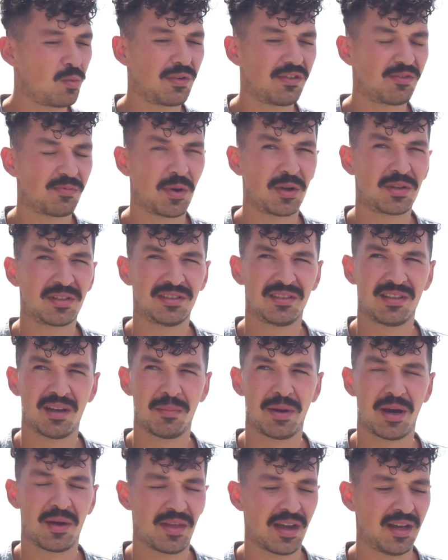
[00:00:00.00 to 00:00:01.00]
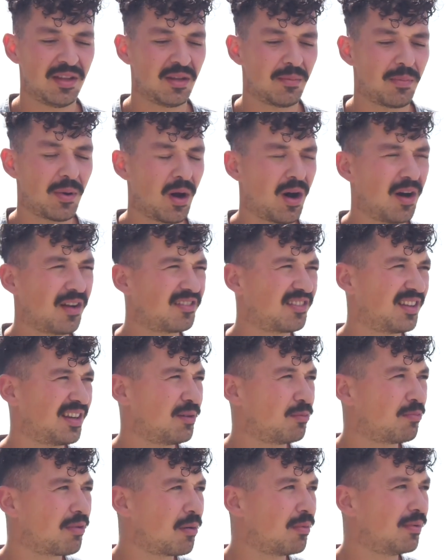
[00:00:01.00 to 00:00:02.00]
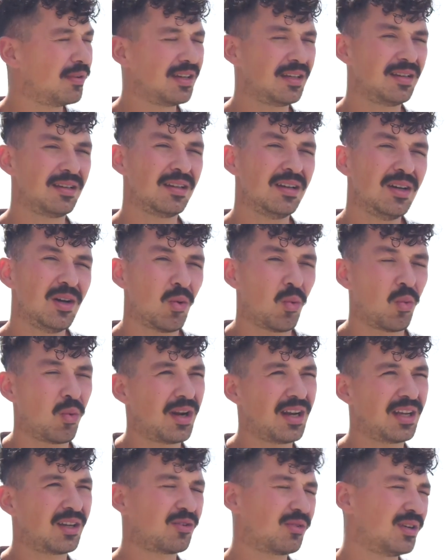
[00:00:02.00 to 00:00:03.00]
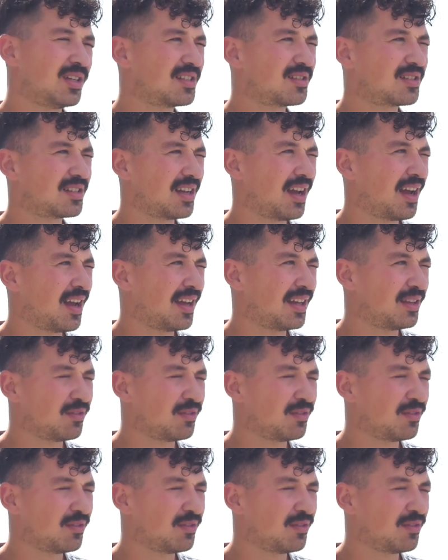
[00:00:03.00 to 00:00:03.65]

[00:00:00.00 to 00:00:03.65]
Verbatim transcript: and we've spoken about that in the past, and it probably will increase uh,